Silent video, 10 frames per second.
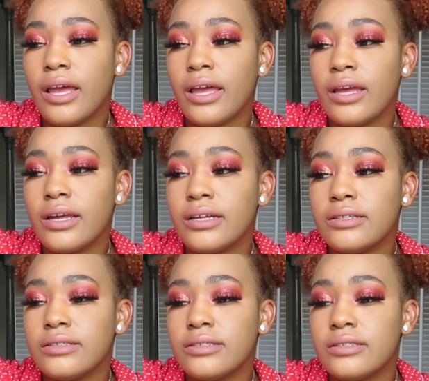
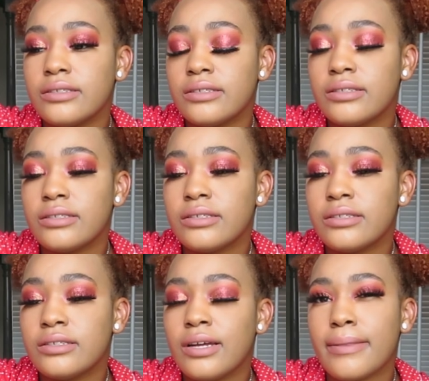and
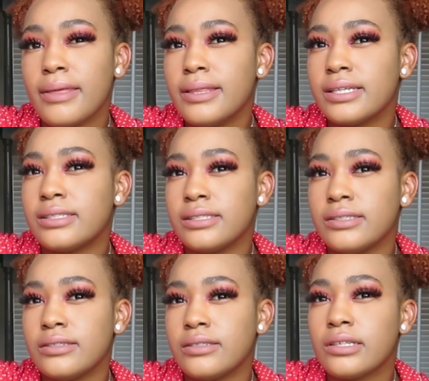I think that's it.
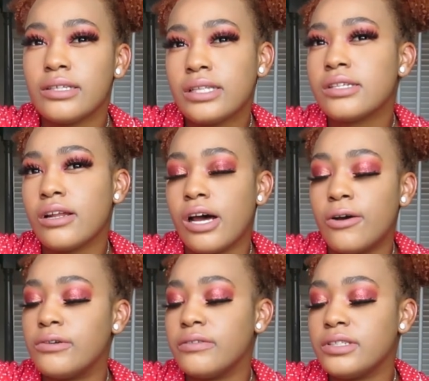I think that's all I
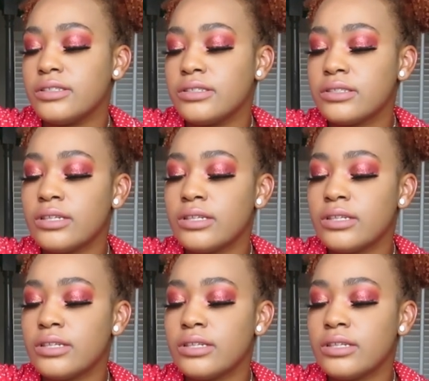own of it is.